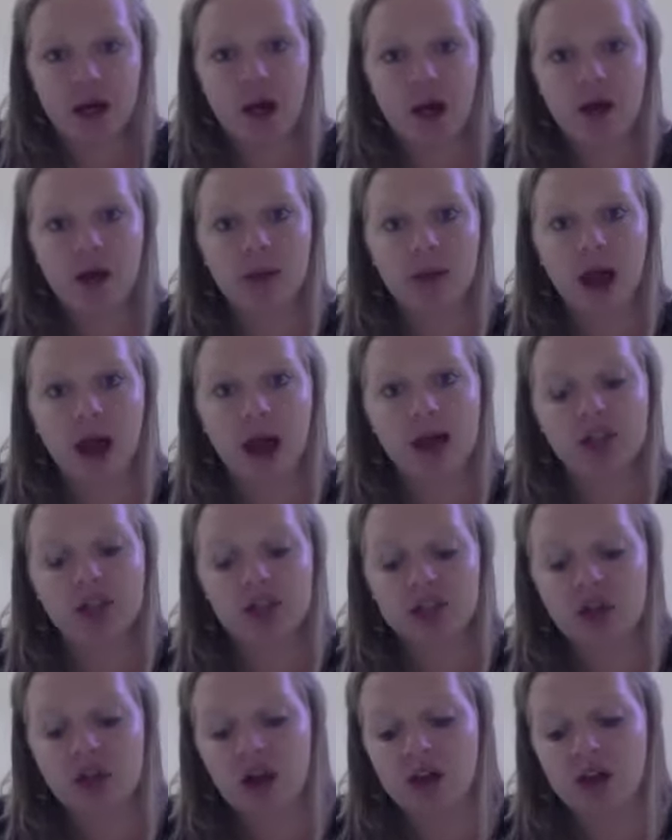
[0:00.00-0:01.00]
I
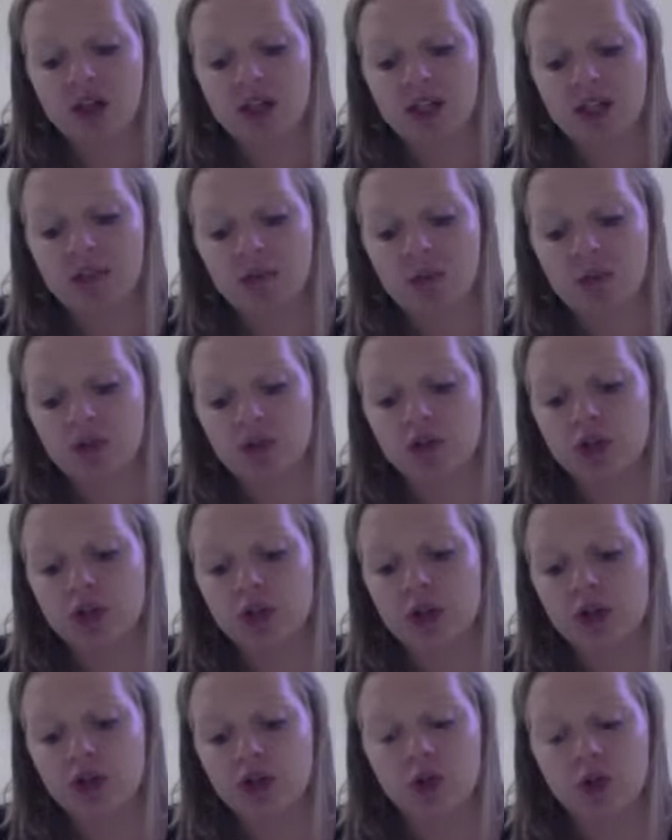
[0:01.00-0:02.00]
just call it
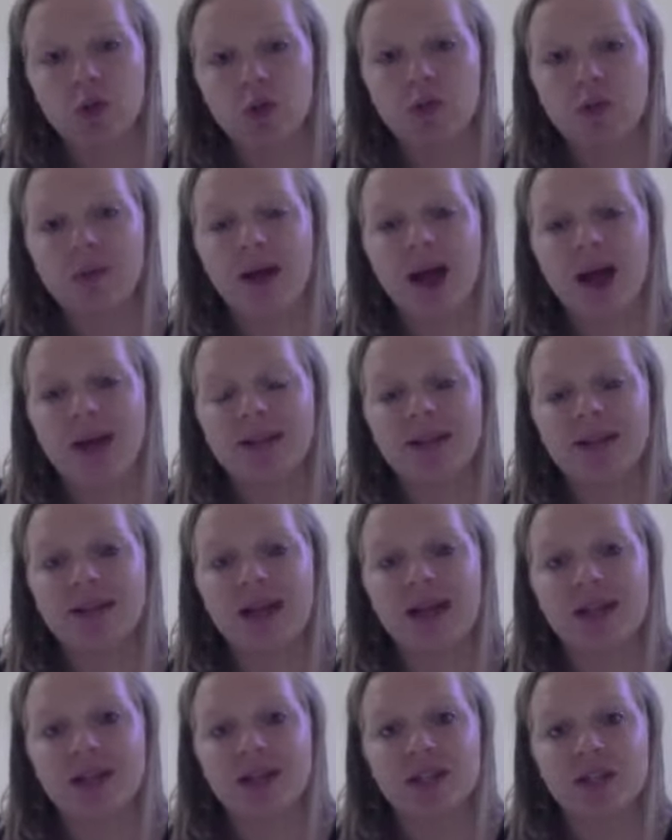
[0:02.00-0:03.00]
exposure, controlled practice,
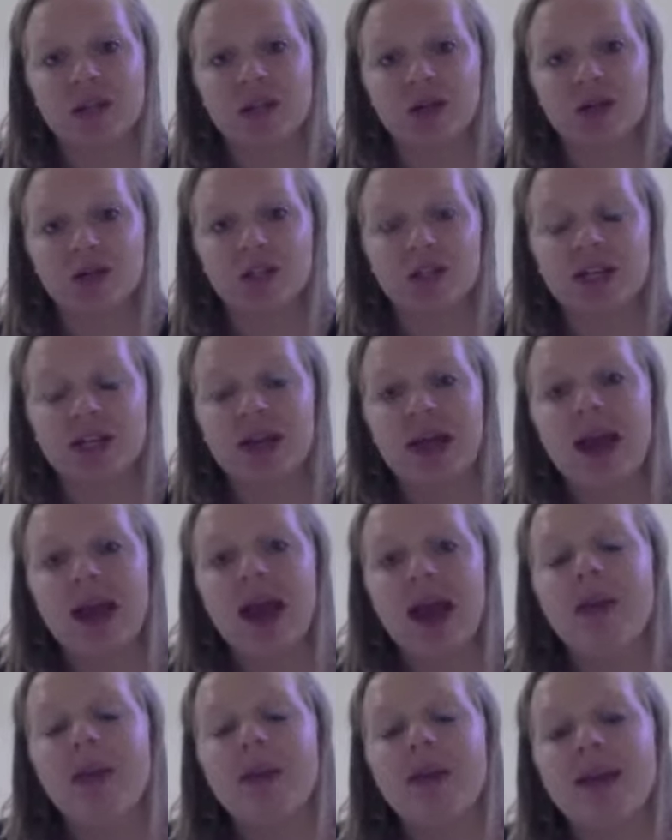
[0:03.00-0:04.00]
execution,
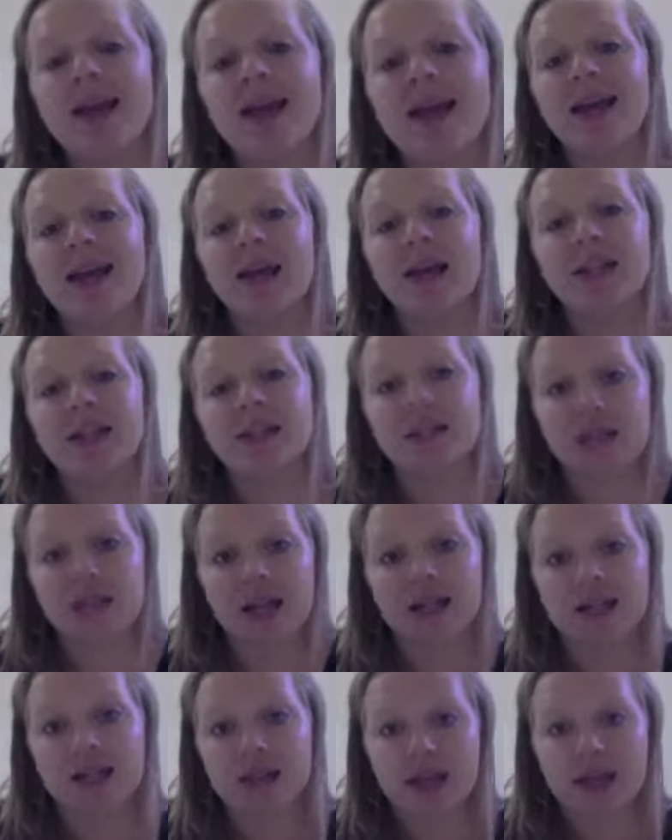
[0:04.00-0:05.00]
and then
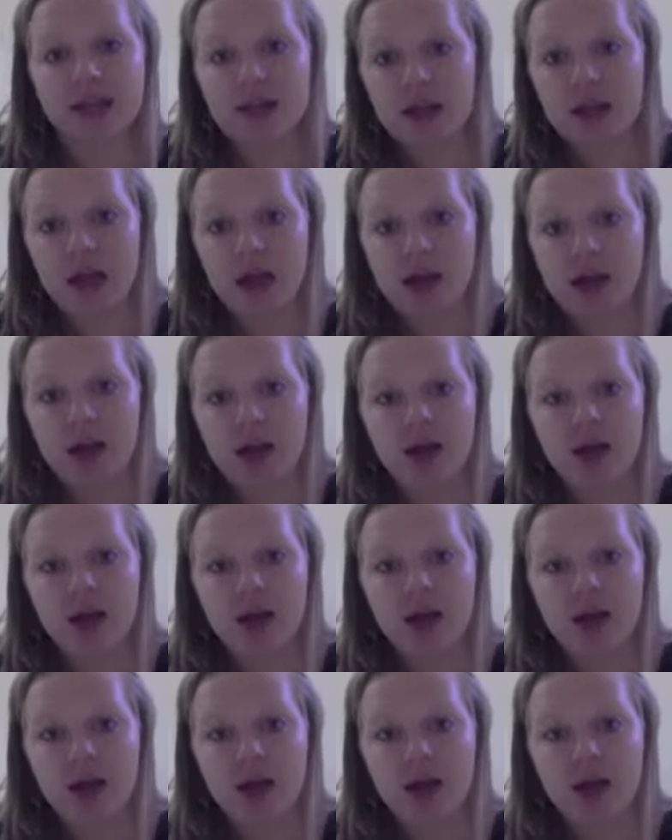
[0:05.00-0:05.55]
assess at the end.